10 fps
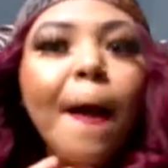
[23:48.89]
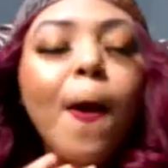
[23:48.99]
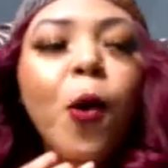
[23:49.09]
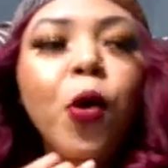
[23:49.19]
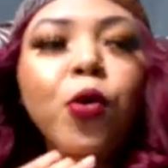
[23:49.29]

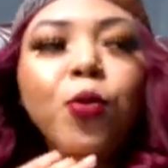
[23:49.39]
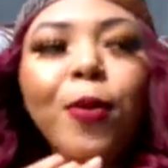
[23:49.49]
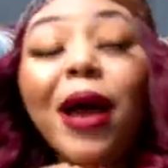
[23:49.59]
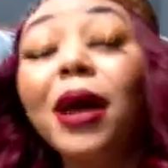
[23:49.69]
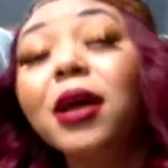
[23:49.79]

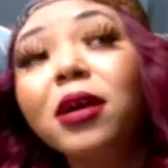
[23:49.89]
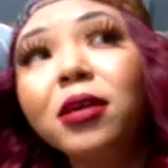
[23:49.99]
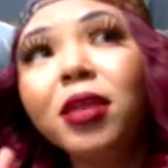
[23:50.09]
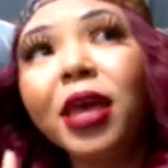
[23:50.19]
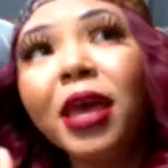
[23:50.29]
I
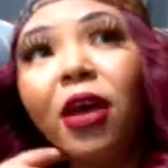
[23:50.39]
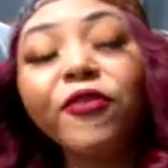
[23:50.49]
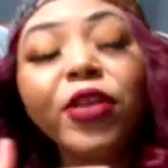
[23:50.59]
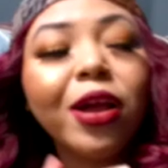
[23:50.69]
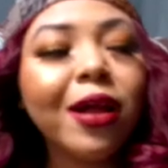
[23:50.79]
could eat
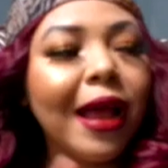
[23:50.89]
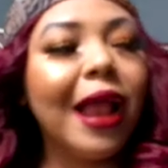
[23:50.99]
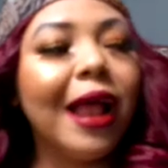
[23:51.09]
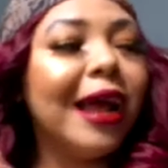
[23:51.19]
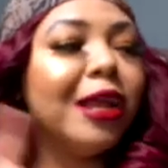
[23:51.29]
healthier, and
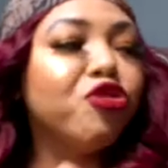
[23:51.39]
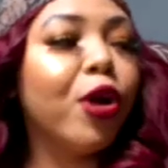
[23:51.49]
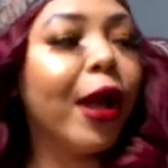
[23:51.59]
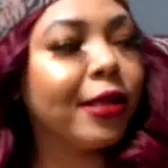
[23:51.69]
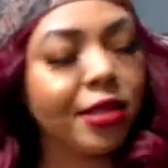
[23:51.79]
I gotta
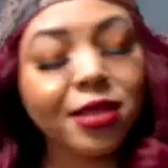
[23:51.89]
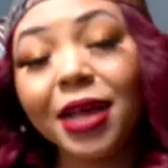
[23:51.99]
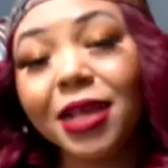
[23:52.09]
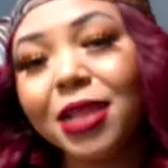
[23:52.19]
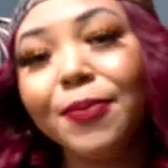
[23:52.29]
start
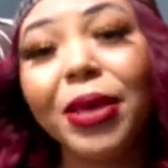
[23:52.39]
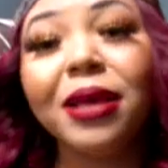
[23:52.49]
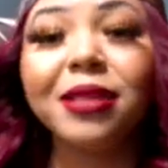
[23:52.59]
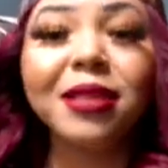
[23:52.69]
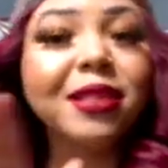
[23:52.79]
exercising,
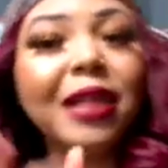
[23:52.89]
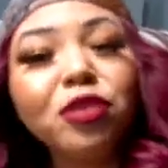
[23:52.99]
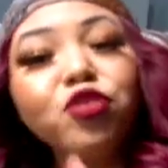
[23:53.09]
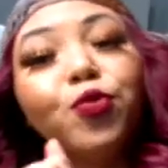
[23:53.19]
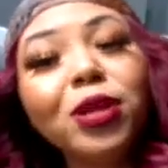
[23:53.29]
because
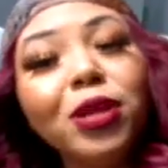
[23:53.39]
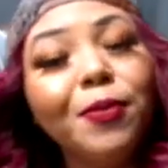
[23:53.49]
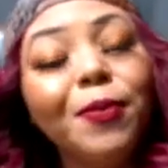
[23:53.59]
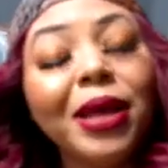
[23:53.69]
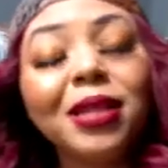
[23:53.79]
that's one of the
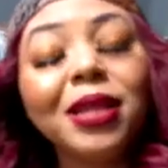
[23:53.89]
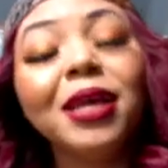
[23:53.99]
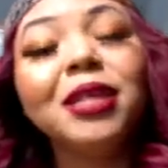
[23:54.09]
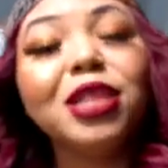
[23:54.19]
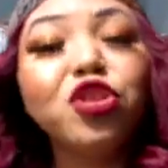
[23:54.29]
main
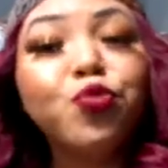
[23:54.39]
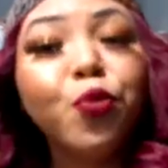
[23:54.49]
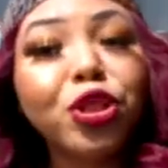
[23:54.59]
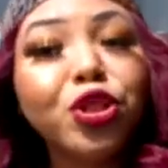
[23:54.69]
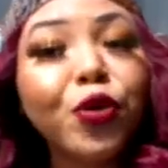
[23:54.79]
things. Is
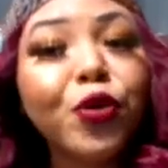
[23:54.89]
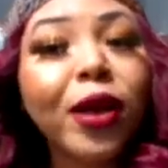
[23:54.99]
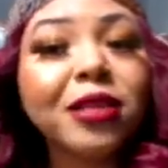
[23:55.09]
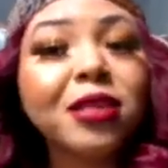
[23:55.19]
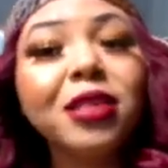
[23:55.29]
1/3
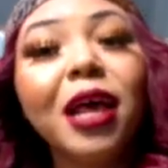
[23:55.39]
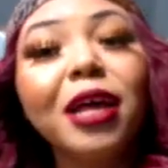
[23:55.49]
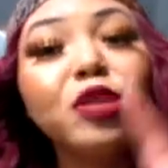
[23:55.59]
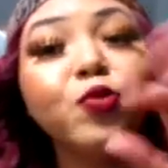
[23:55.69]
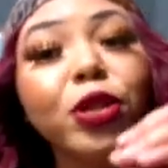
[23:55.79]

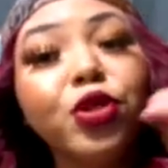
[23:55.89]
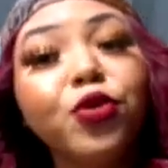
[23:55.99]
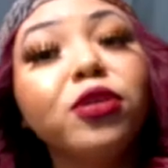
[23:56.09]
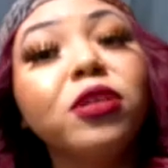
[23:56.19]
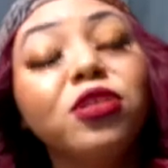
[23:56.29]
exercise,
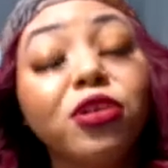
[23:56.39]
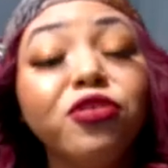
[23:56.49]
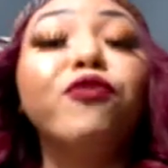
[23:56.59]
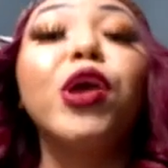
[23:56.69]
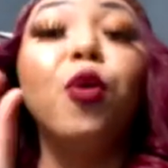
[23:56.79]
1/3 the
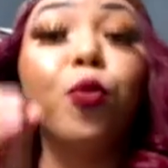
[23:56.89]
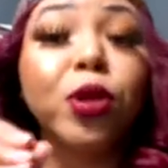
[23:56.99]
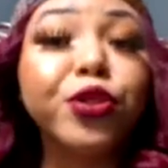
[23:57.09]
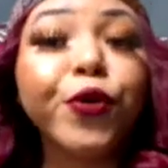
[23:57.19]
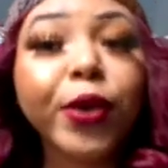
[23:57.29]
surgery, and
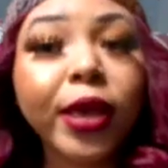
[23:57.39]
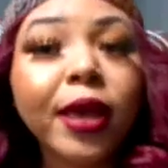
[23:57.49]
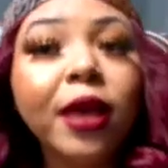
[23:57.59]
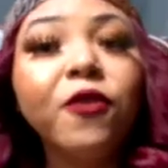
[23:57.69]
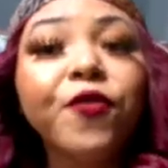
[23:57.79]
1/3
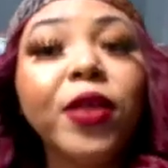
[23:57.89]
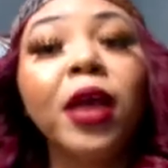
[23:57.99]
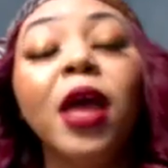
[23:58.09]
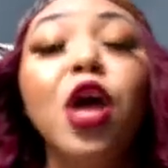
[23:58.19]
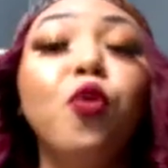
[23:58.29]
eating healthy.
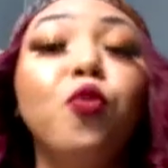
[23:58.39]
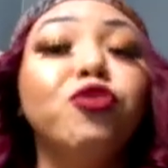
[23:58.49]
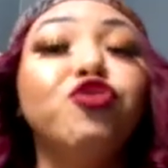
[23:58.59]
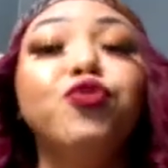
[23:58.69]
Once you